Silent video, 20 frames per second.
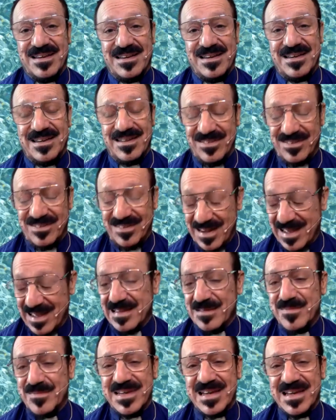is
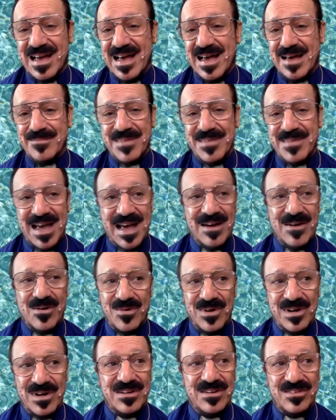telling me, I'm not
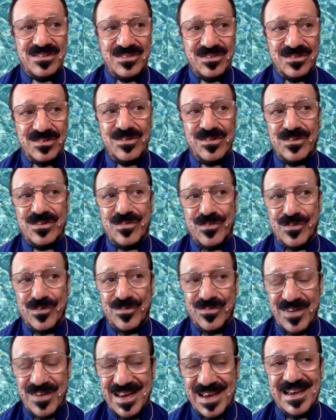going to search
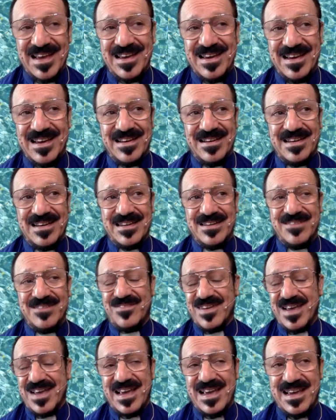in
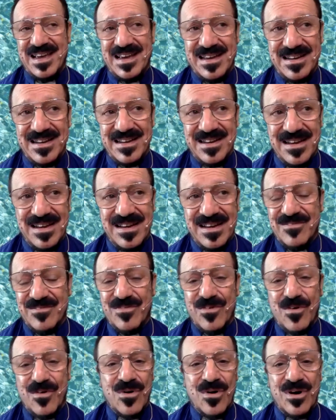vain
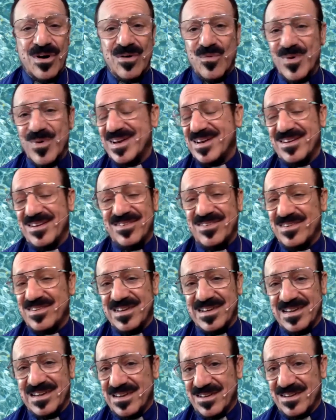for
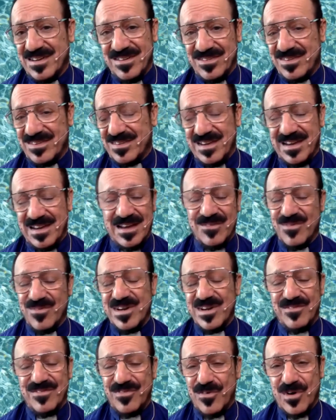witnesses and
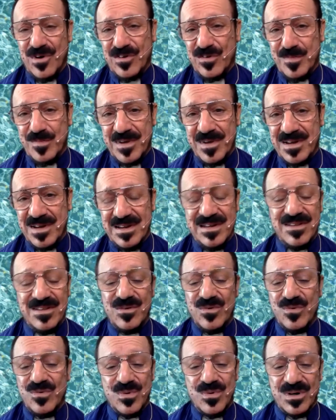reinforcement in
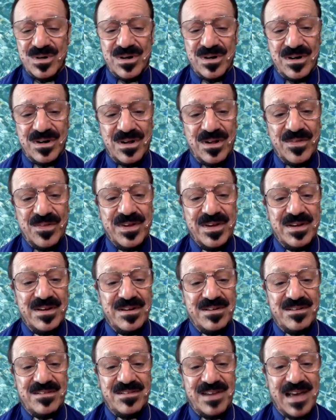the world
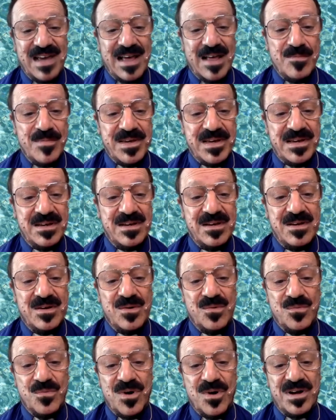to tell me
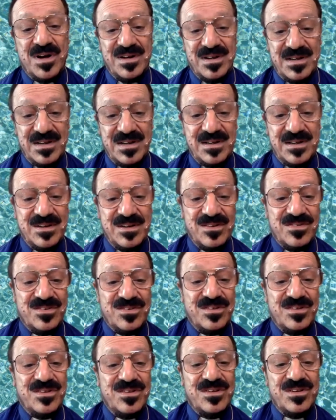what is
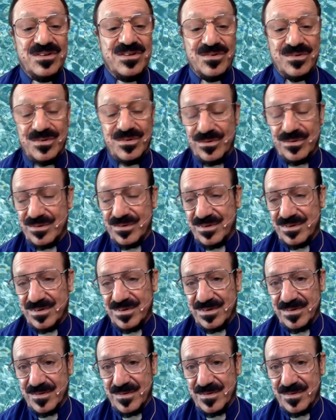the truth.